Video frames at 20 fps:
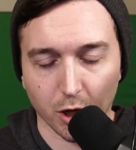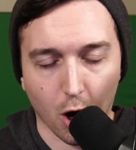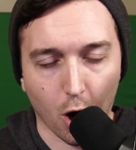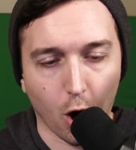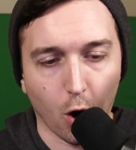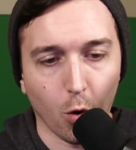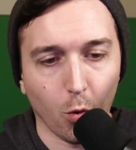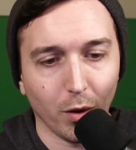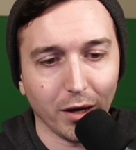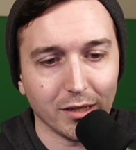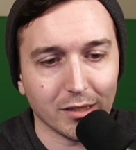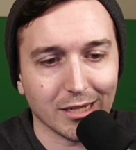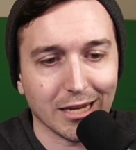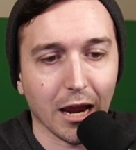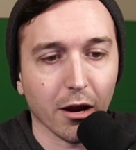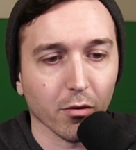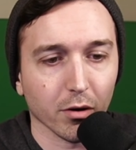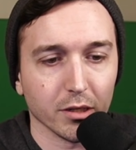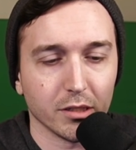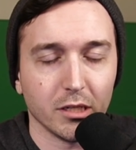always
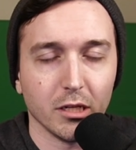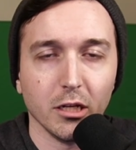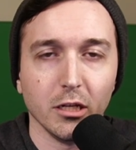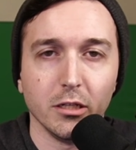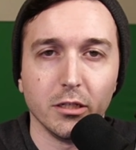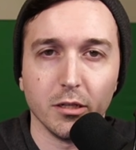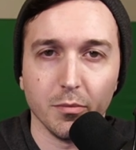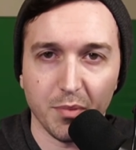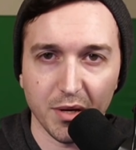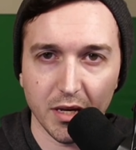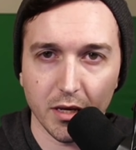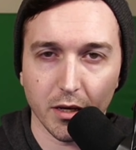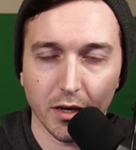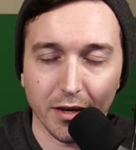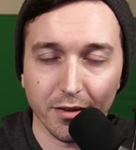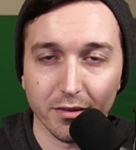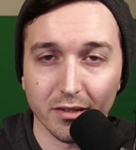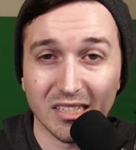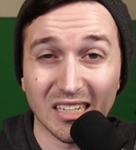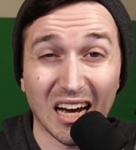guaranteed to be in
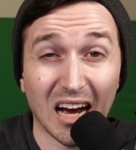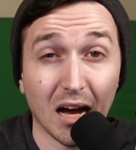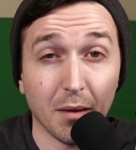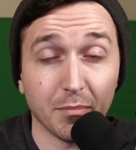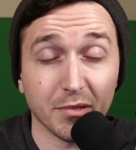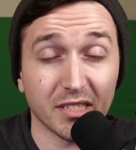the top